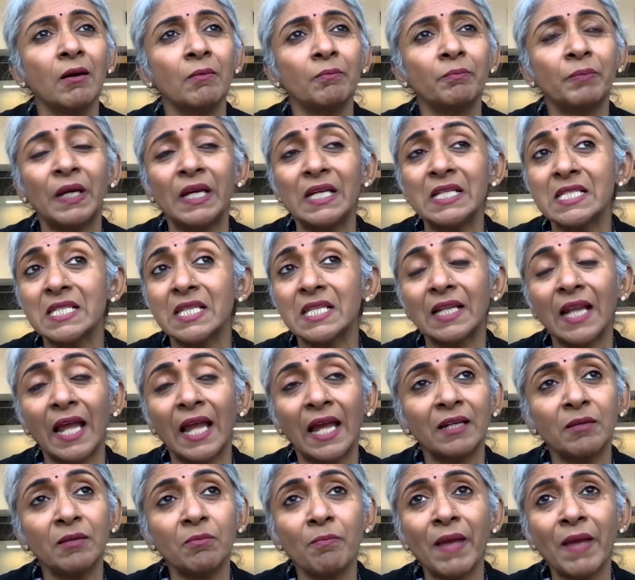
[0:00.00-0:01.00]
person
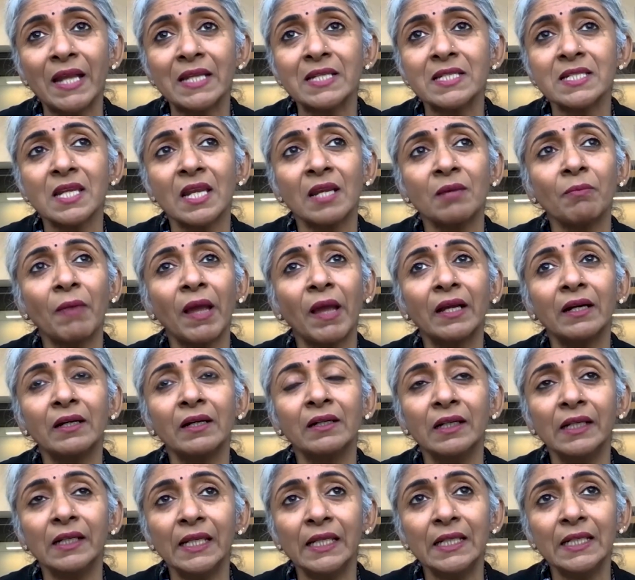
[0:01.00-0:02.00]
I'd met in my
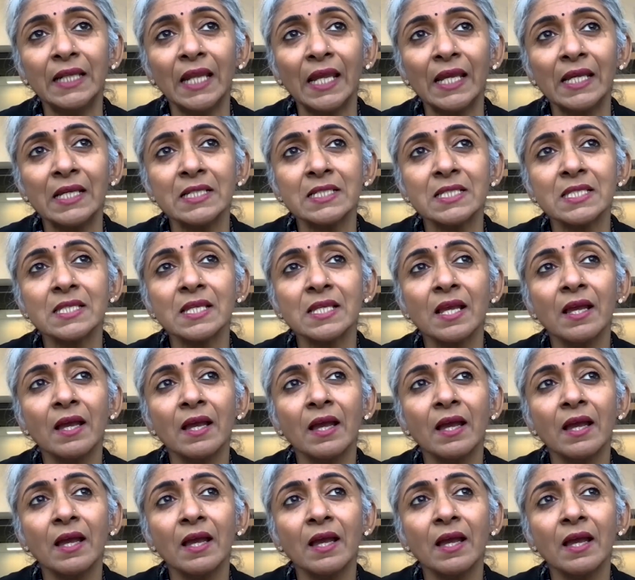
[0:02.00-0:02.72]
early days,